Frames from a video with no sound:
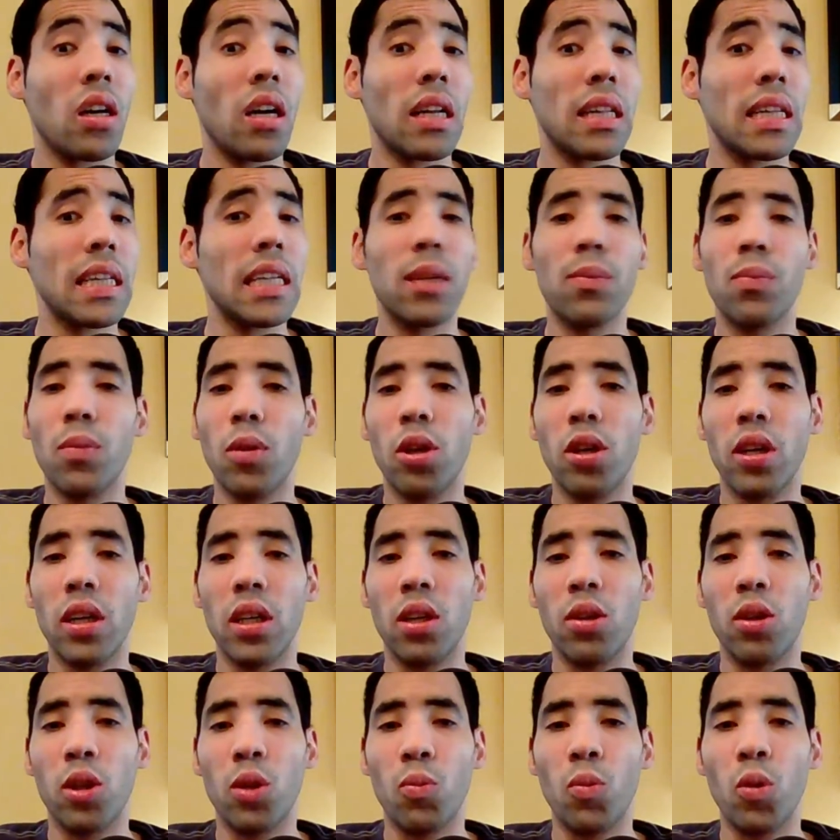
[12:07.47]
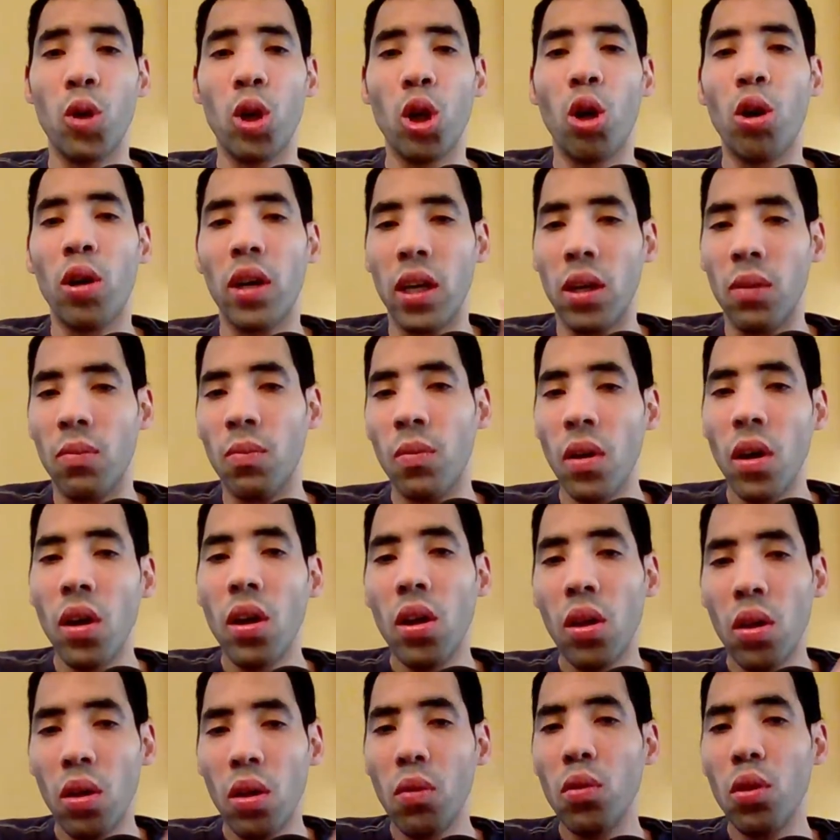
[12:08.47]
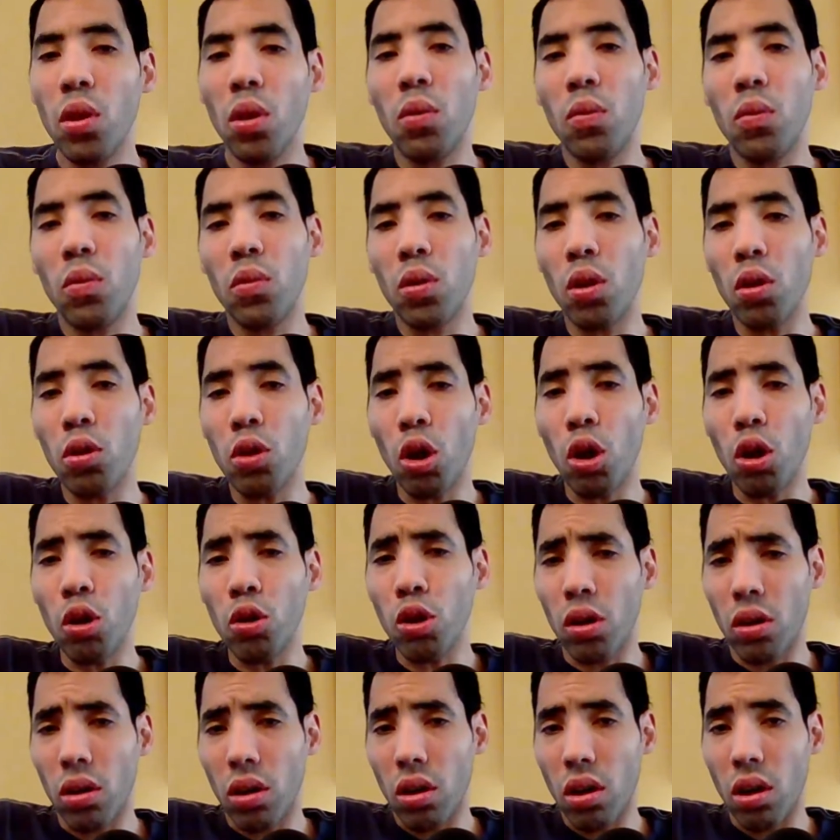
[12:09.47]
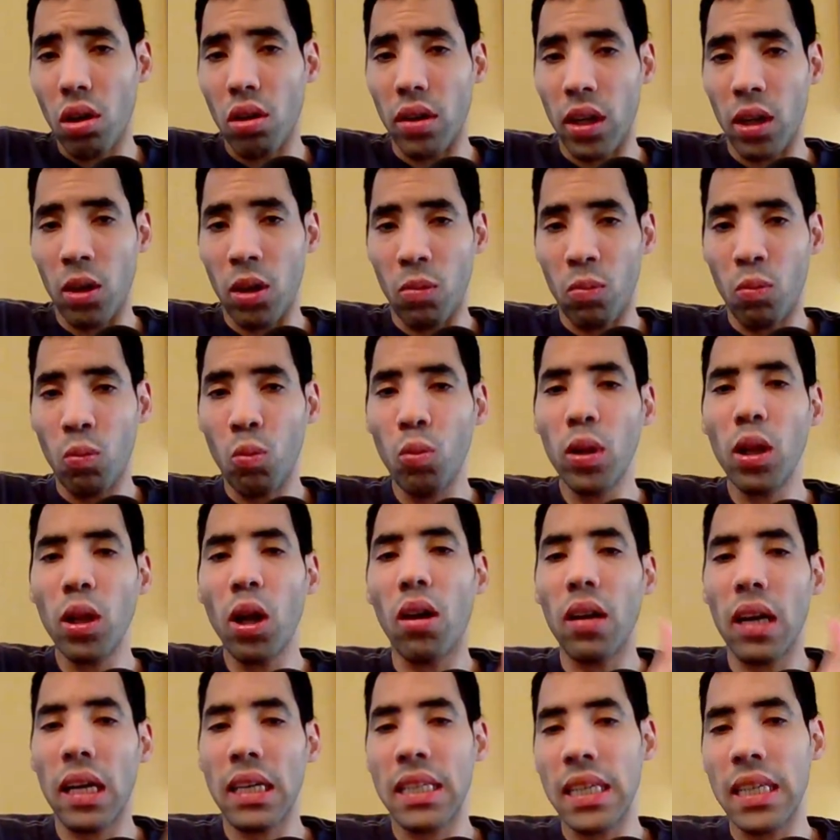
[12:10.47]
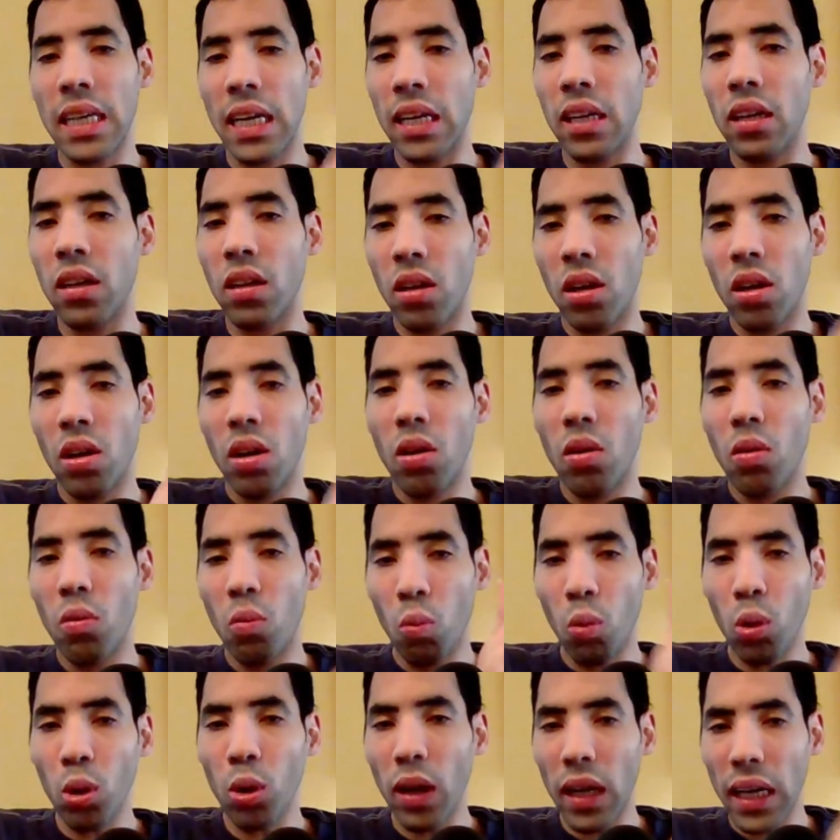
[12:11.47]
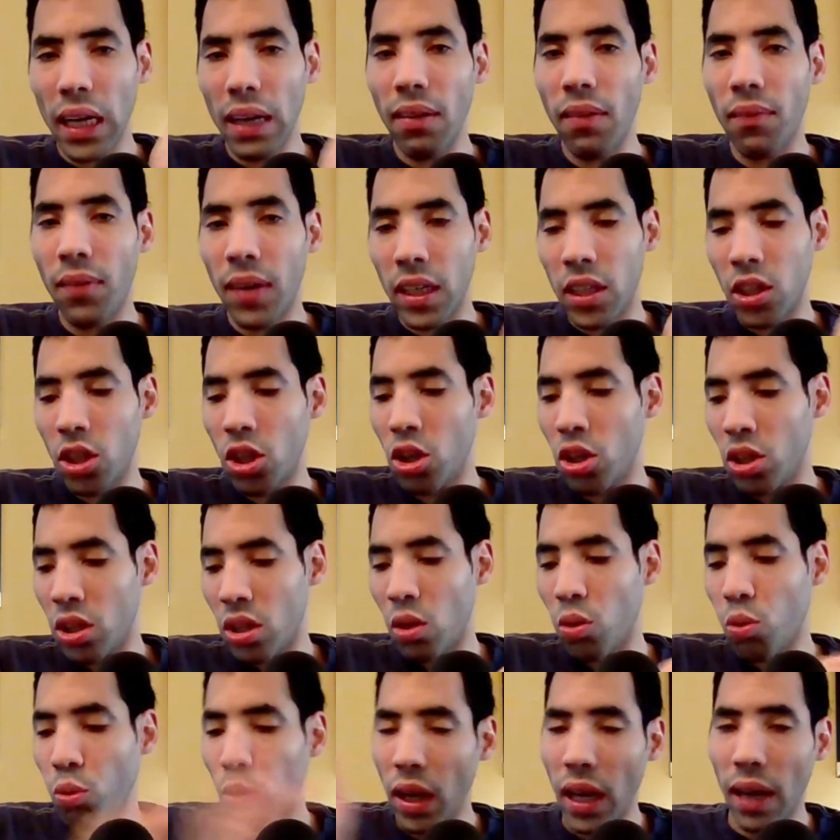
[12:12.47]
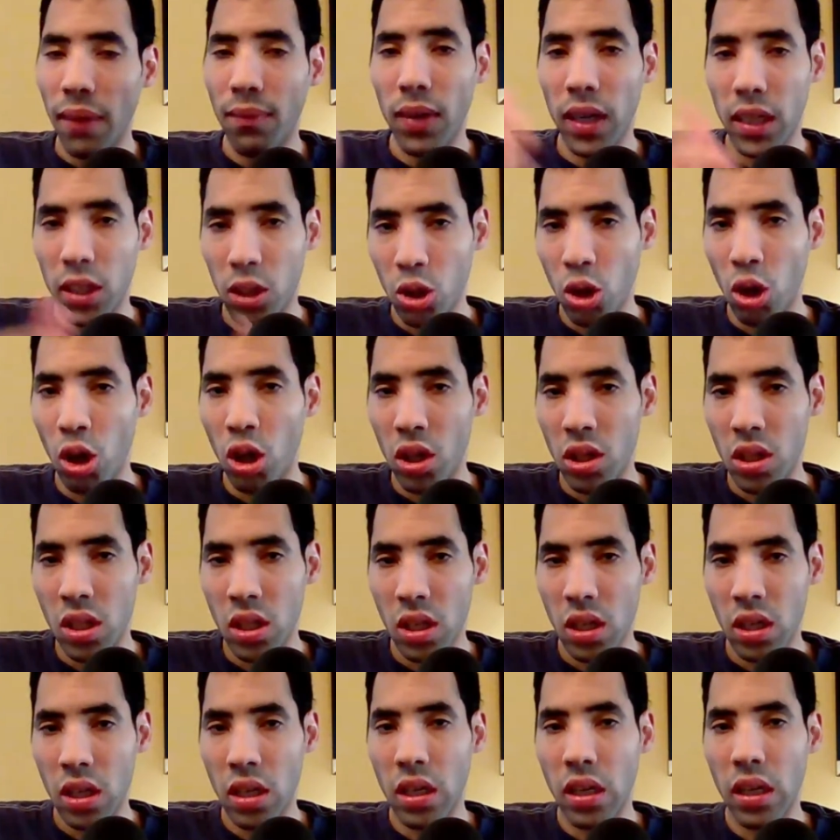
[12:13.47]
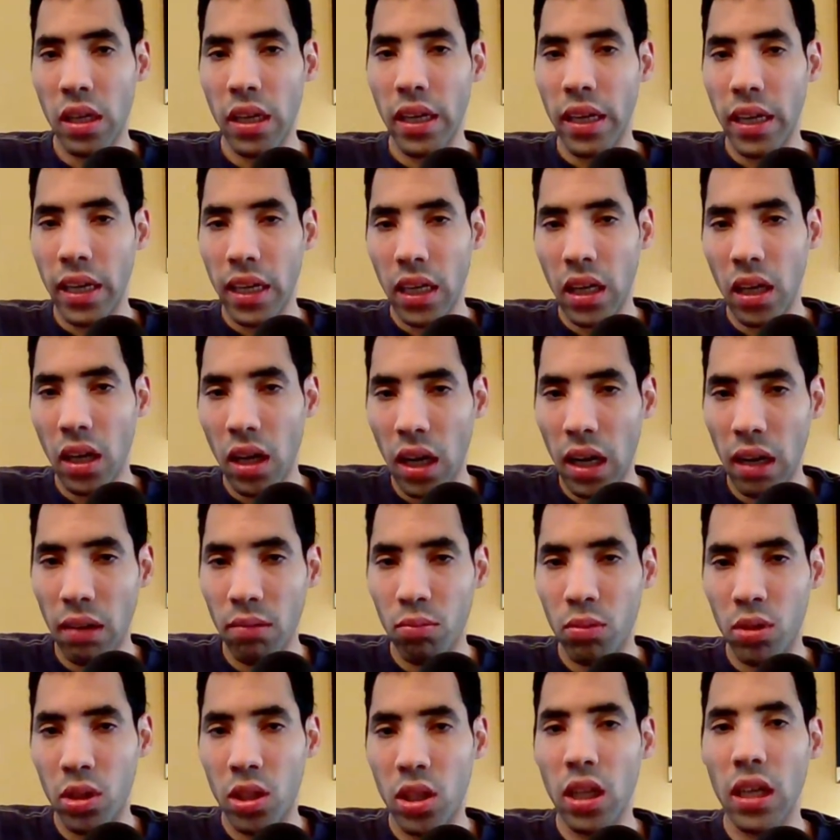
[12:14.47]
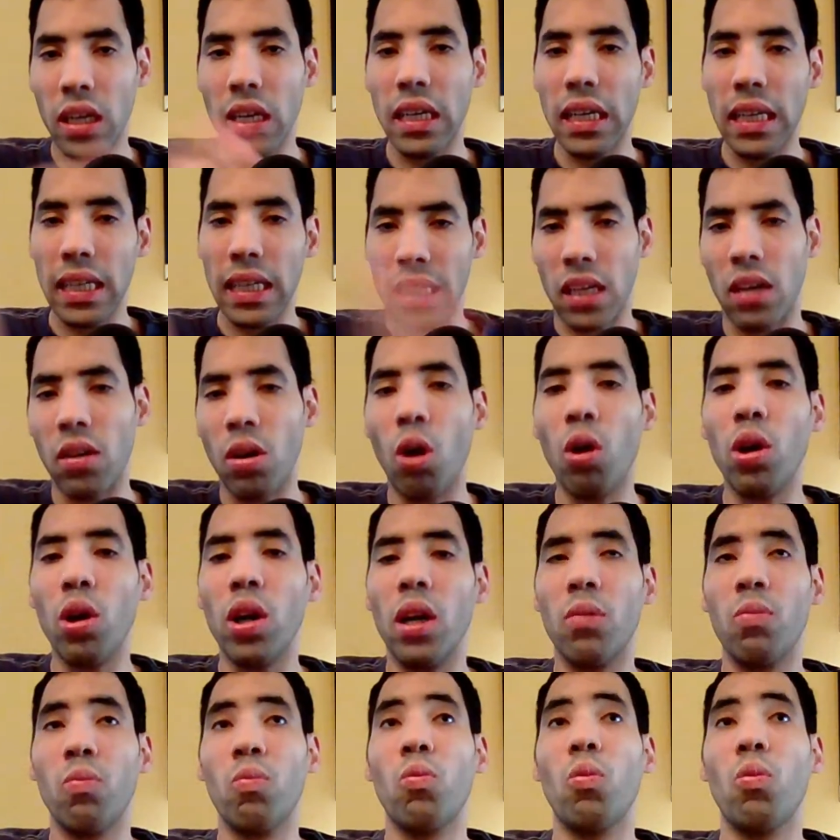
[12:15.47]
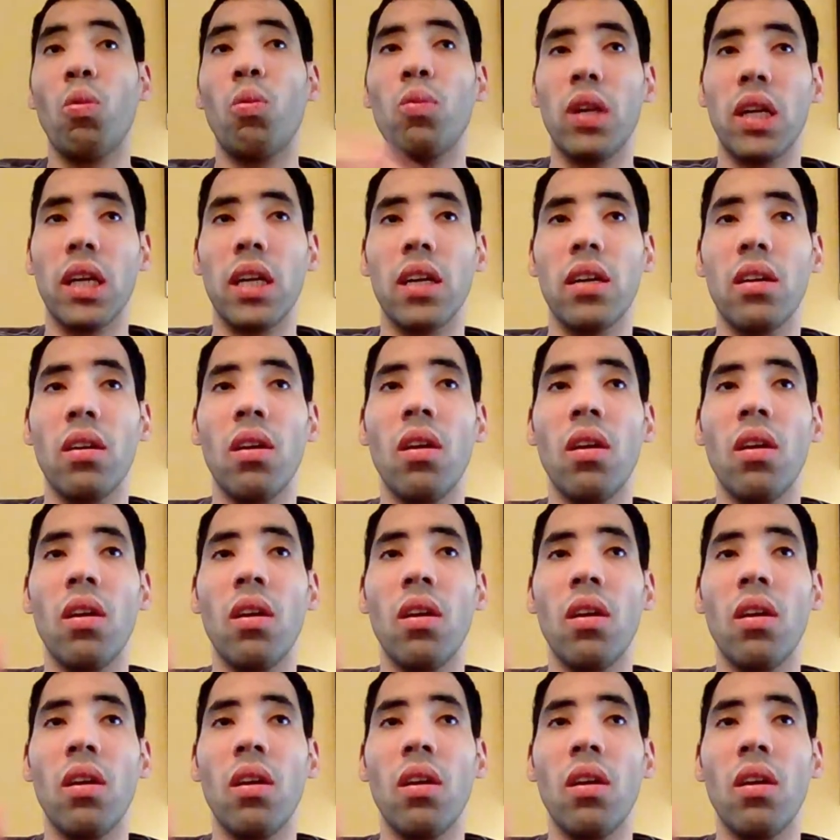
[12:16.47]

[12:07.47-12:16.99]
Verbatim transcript: this burger is disappointing. Oh my god. Oh my god. With all that said, we're talking Avengers, three up our stores, and uh, check in. Oh yeah, okay.